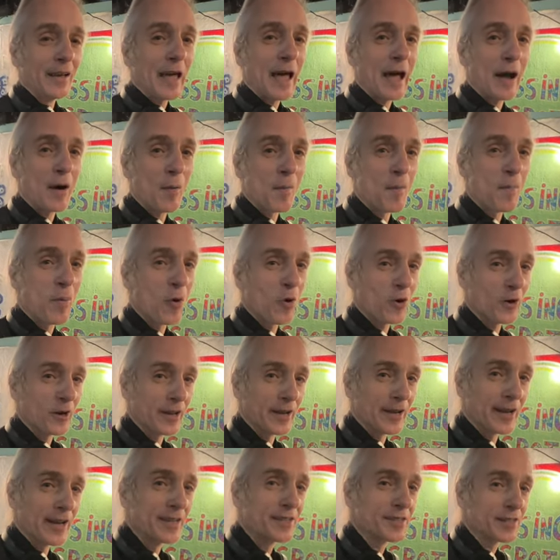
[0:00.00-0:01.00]
how important
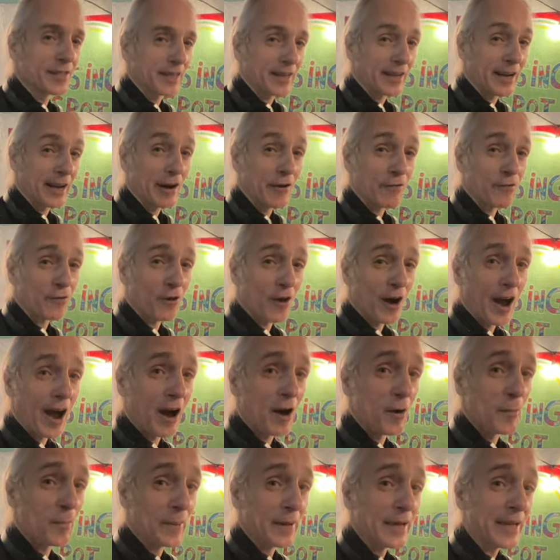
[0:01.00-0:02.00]
it is to care for
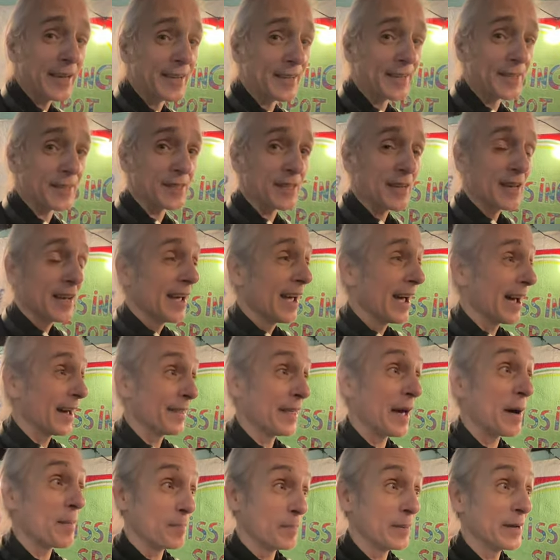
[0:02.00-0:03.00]
our bees and
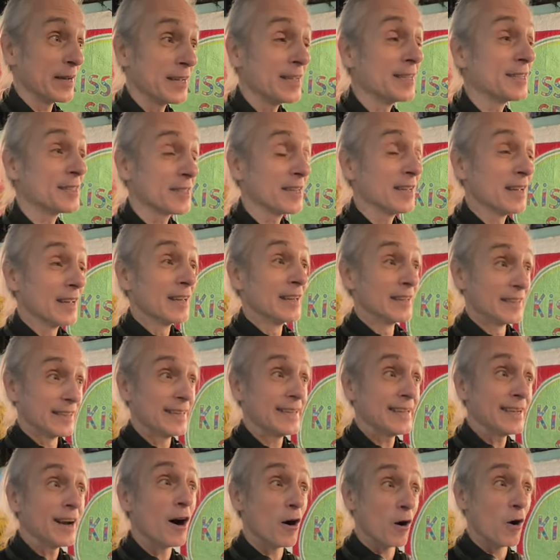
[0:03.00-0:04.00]
that bees
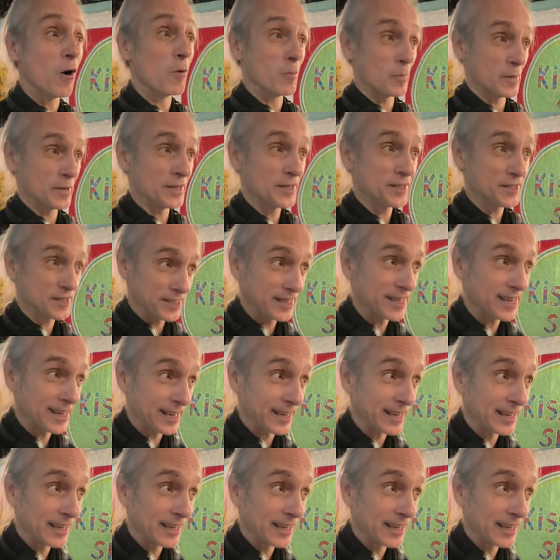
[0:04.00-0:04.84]
need a home in the city.